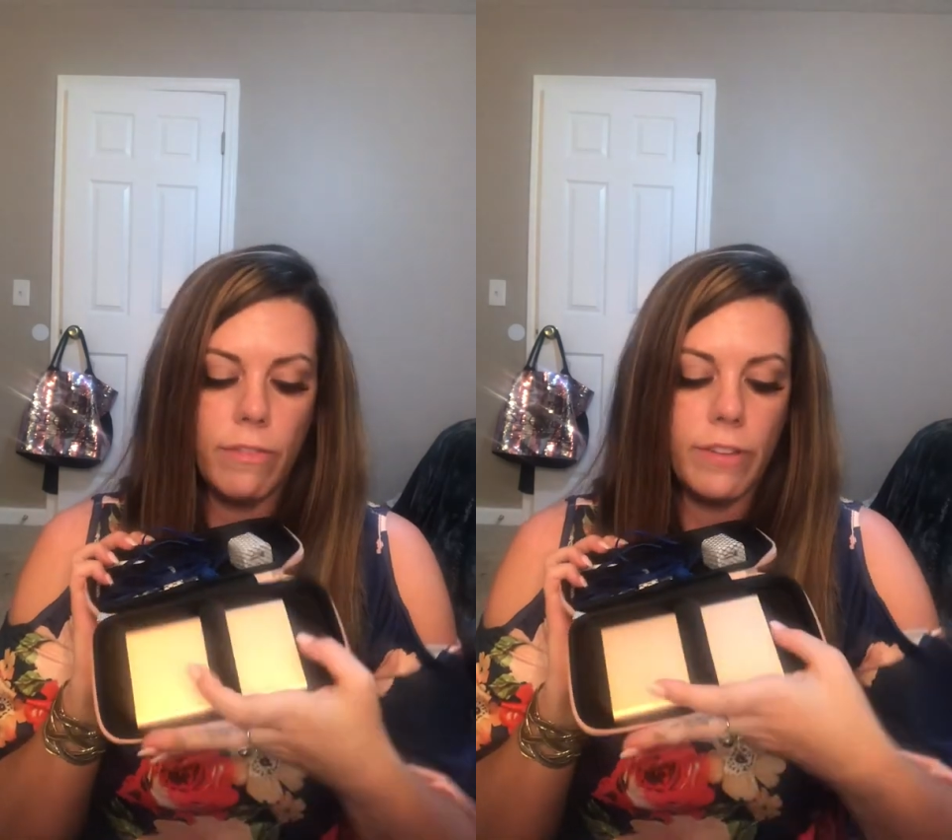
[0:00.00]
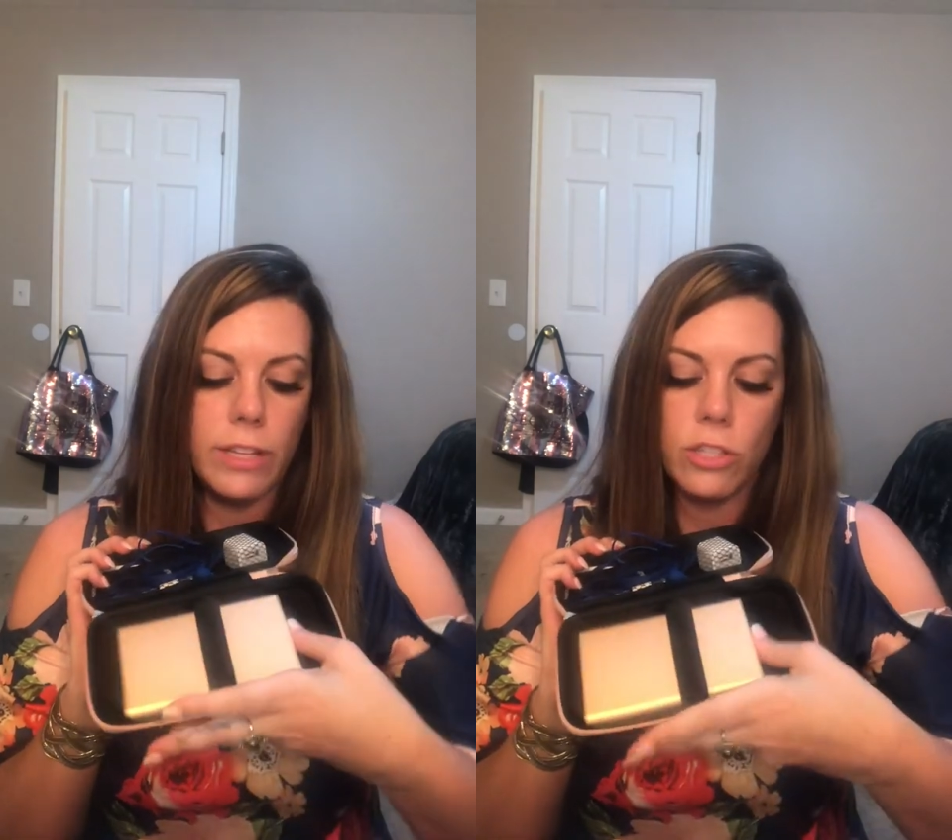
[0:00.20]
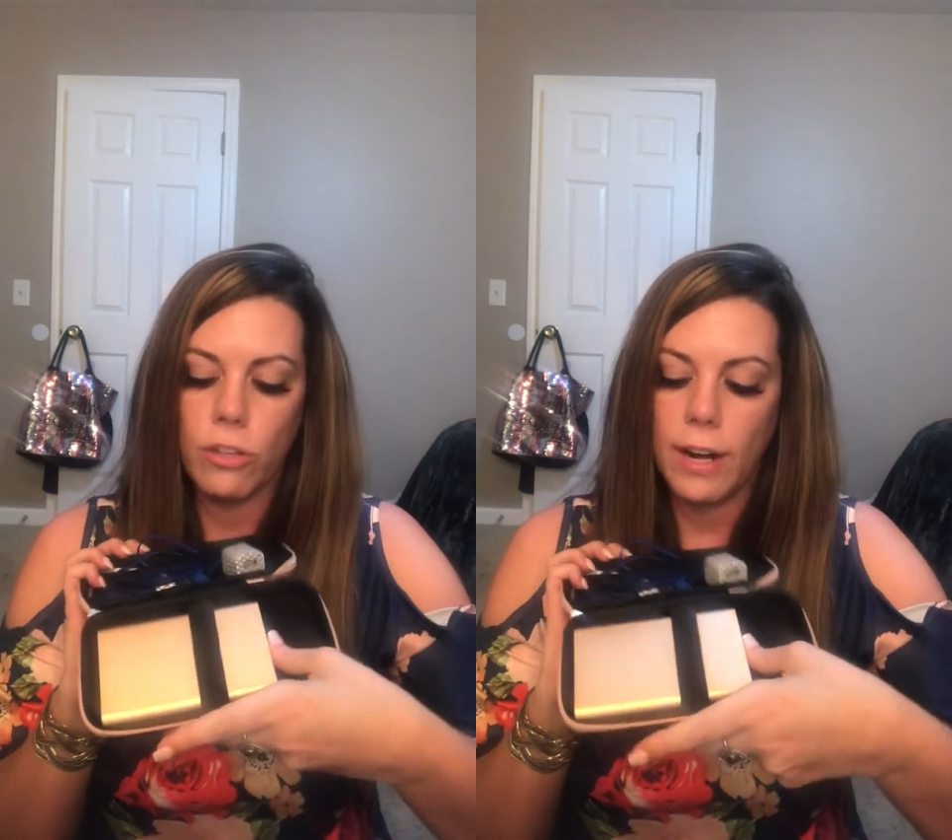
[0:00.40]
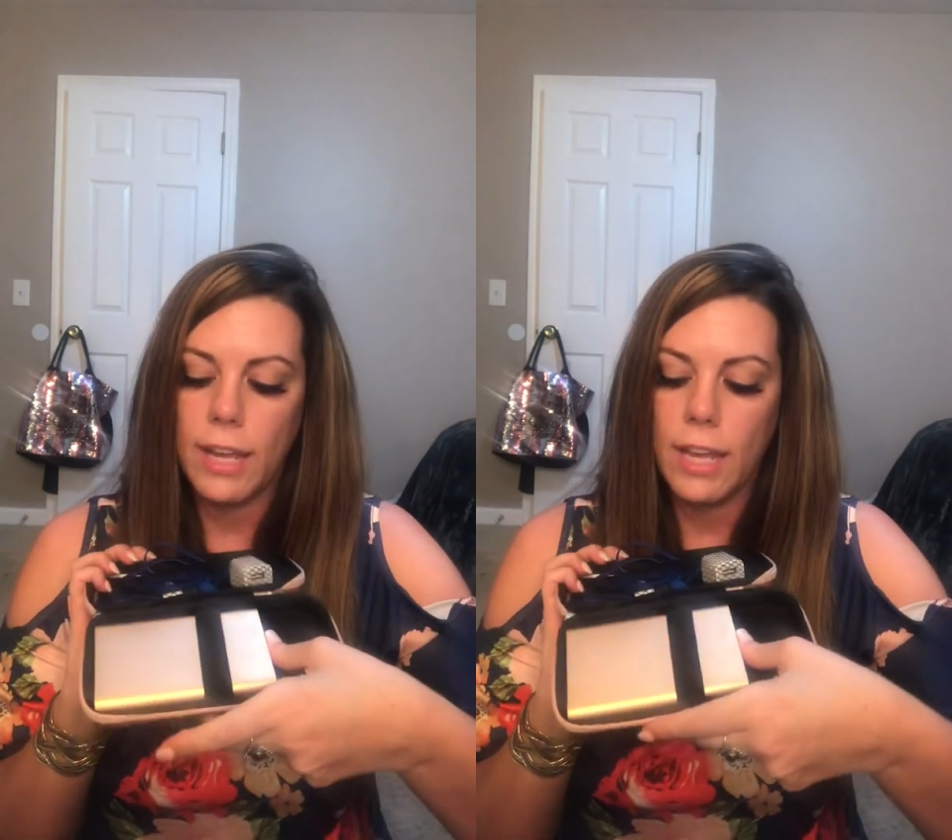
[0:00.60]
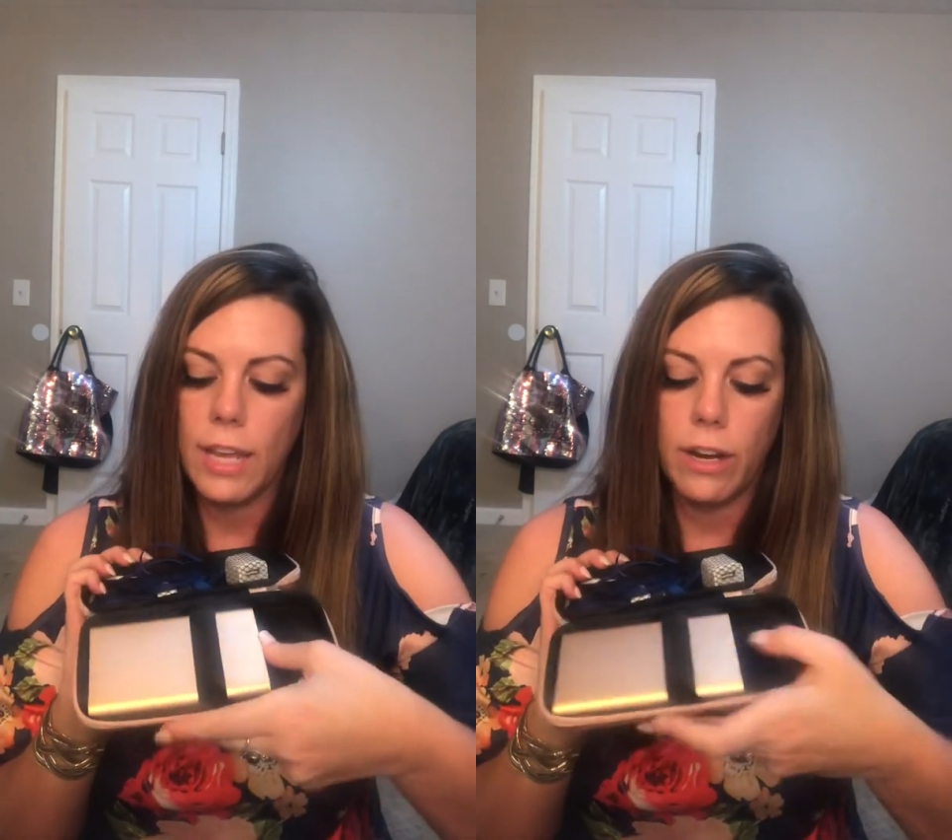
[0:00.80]
fits
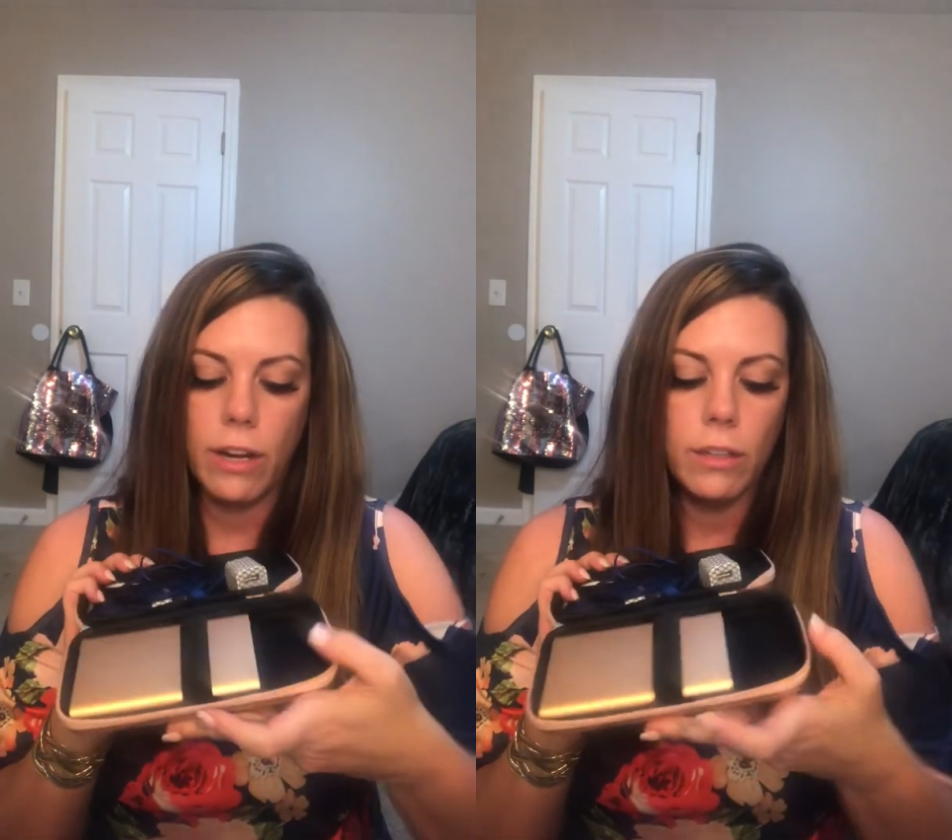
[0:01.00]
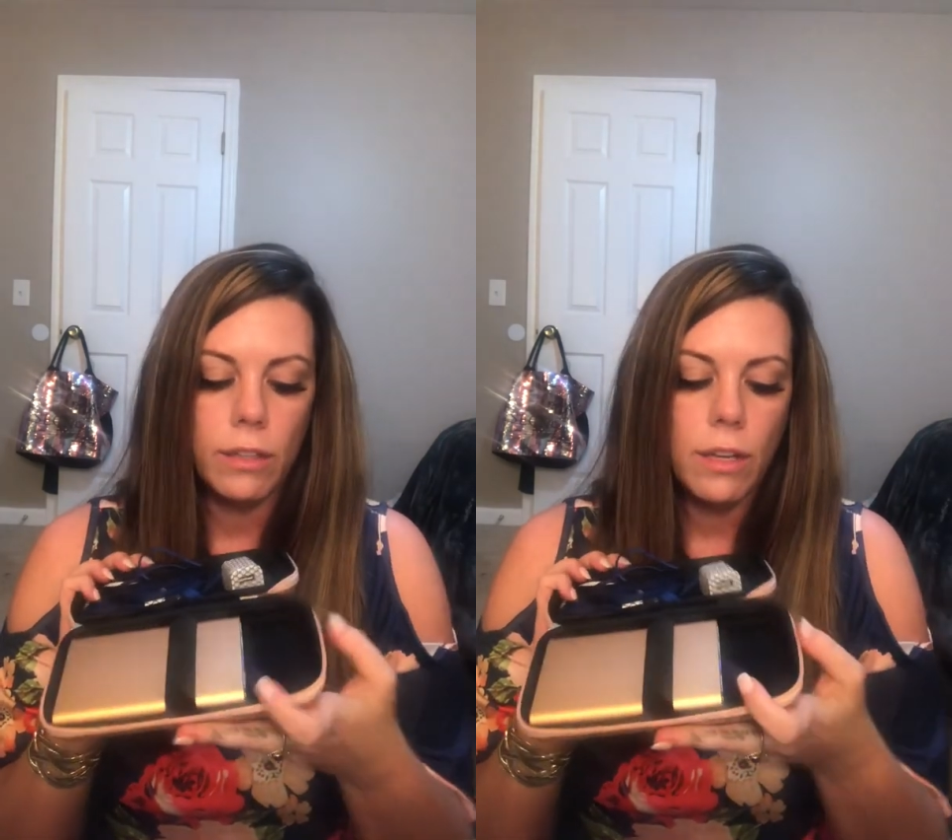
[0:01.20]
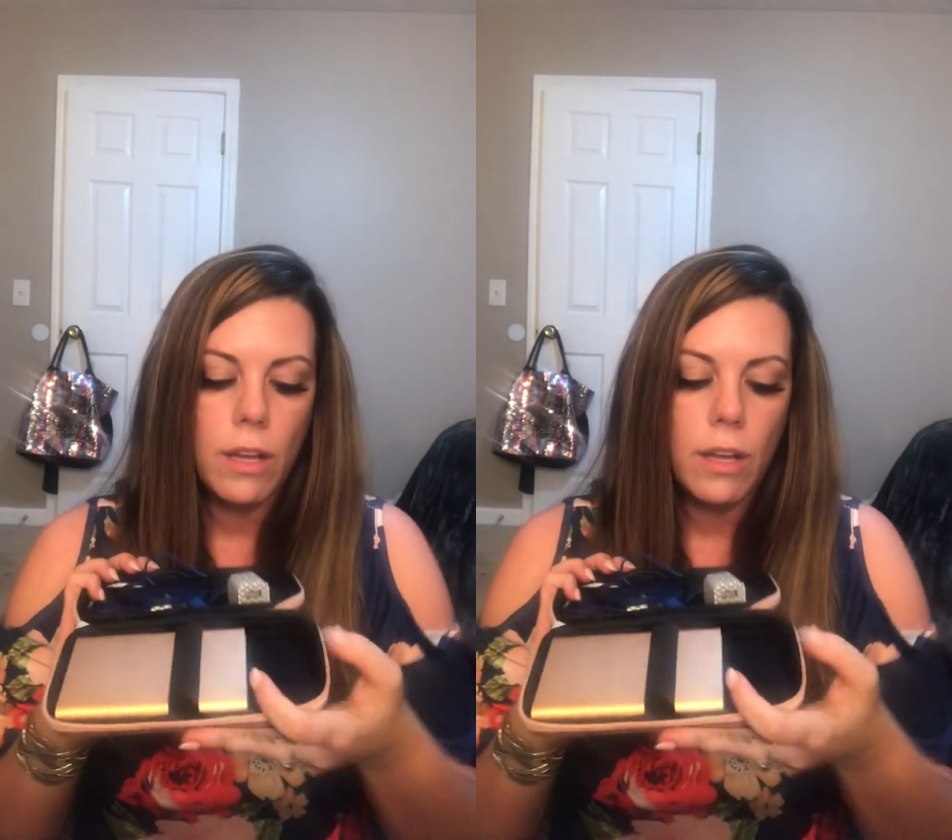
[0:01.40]
right here.